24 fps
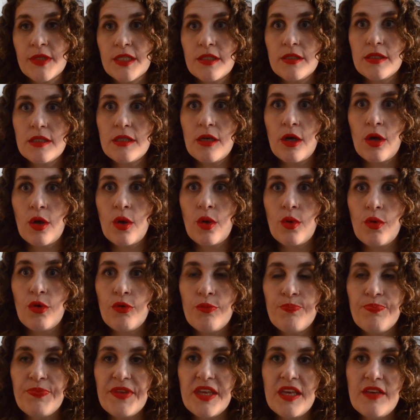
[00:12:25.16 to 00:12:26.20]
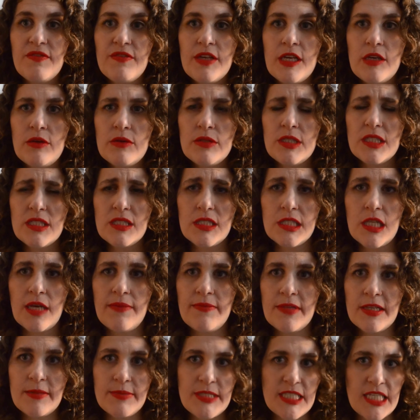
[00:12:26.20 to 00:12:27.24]
So if you just love
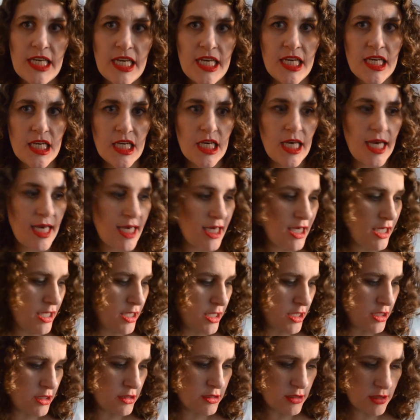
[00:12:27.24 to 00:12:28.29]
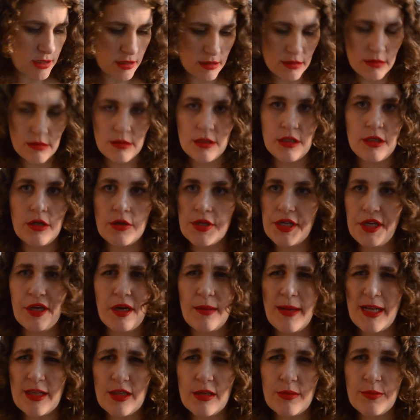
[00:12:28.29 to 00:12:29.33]
lipstick and you don't care
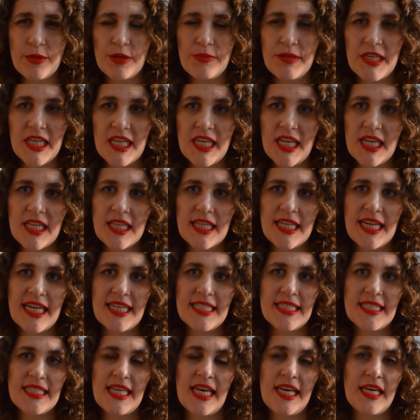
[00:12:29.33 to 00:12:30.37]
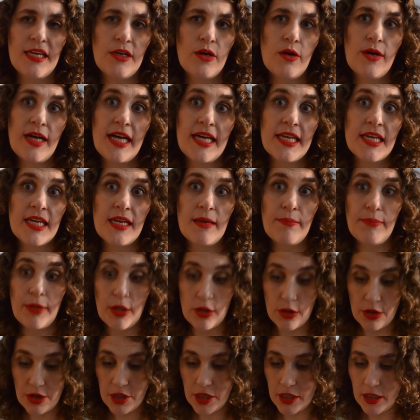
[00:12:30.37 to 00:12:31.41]
about them repeating, then I say go ahead and get
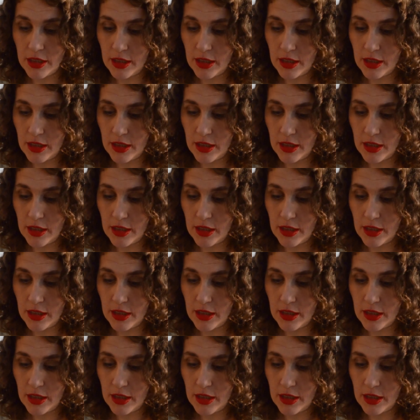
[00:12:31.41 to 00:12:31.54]
both.